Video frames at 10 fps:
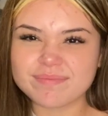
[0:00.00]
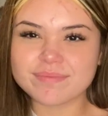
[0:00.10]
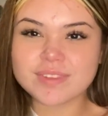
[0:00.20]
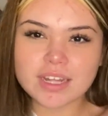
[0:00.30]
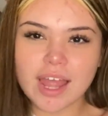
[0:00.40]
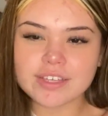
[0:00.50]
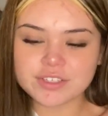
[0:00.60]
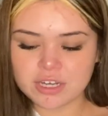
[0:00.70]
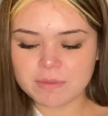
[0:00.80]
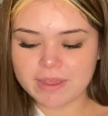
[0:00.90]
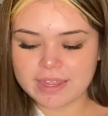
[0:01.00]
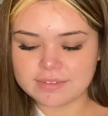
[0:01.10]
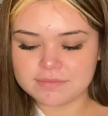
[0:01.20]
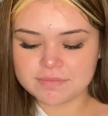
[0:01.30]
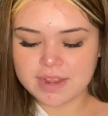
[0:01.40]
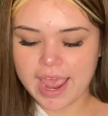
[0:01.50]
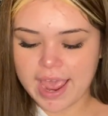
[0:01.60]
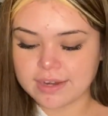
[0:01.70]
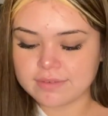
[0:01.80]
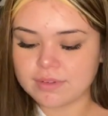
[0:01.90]
the last trip I
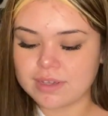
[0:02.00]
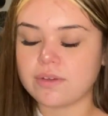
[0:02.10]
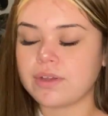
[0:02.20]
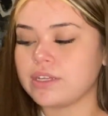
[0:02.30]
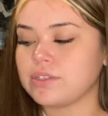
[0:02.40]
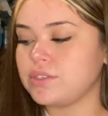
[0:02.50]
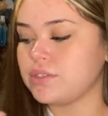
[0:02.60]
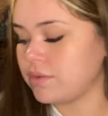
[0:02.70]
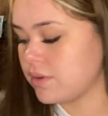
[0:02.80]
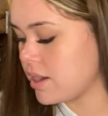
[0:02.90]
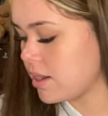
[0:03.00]
had going to